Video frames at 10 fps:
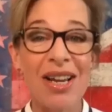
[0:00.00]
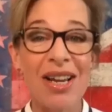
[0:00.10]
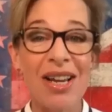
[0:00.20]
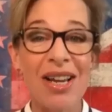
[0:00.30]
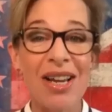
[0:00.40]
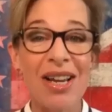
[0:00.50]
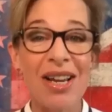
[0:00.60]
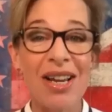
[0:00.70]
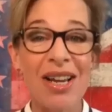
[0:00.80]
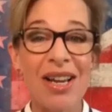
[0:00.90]
time is
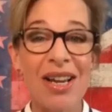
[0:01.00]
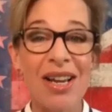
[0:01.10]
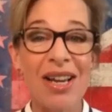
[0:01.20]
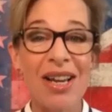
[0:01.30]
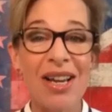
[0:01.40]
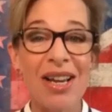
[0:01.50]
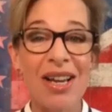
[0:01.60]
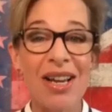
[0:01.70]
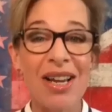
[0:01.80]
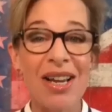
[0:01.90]
running out
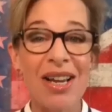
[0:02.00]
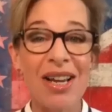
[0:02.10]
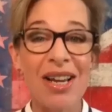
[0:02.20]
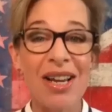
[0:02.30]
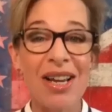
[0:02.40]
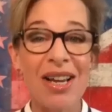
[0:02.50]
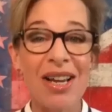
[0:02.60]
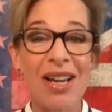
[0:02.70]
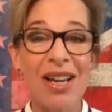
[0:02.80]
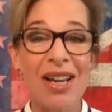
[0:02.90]
for whites in
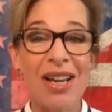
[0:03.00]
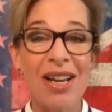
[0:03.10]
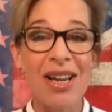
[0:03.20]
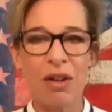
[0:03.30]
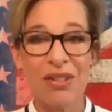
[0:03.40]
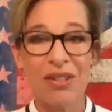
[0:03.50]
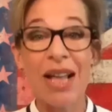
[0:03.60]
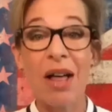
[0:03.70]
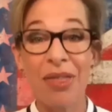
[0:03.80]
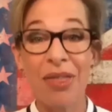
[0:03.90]
the UK, and
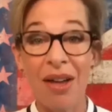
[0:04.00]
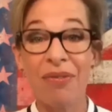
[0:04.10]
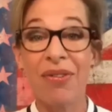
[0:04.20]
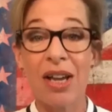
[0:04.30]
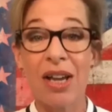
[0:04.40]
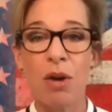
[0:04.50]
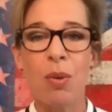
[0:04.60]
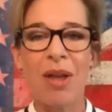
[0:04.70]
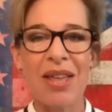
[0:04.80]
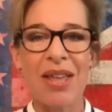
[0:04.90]
we're very much following the
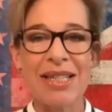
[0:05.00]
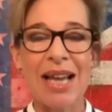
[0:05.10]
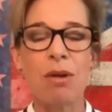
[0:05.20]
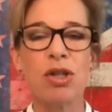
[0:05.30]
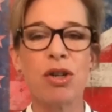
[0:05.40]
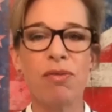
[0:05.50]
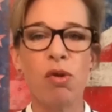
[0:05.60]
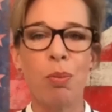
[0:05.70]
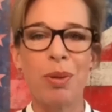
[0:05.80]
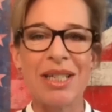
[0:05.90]
model of South Africa,
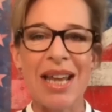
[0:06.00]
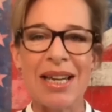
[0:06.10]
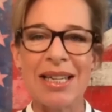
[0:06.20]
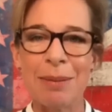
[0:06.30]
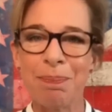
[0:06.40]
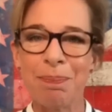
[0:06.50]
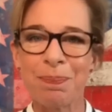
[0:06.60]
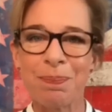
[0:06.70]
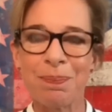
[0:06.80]
where they're down to 4%.